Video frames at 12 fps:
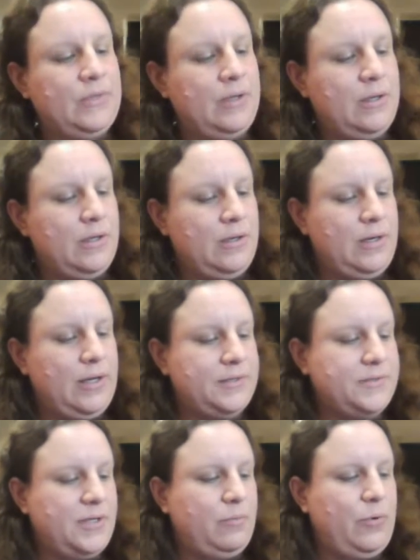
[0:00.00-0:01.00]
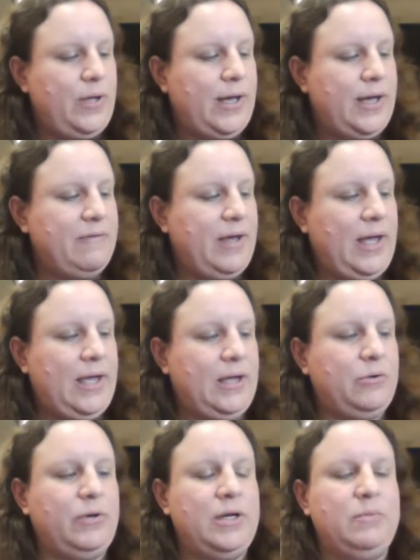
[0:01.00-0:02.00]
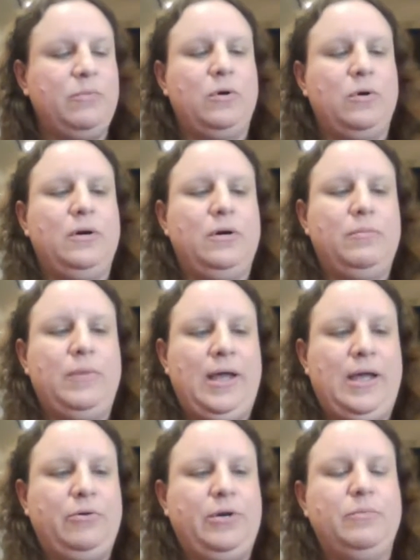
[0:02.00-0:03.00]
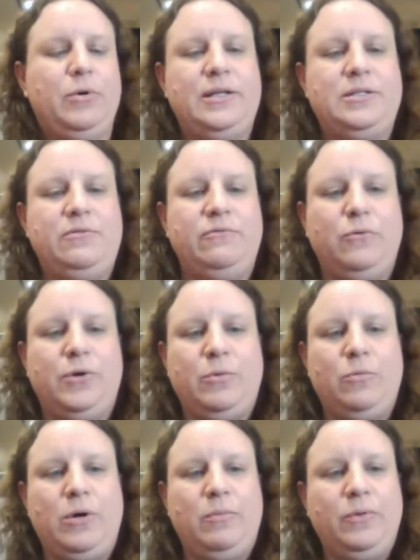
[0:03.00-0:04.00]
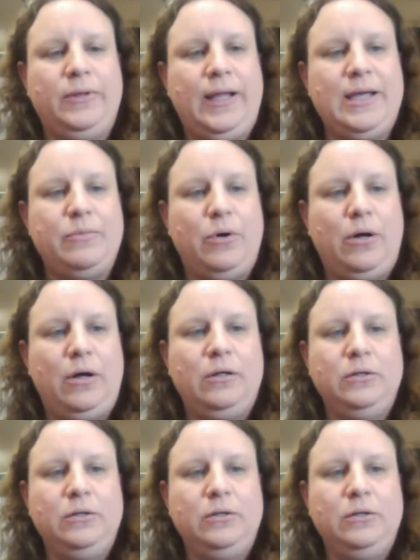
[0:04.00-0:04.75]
Next up, we have a Hank Greenberg 1941 Playball,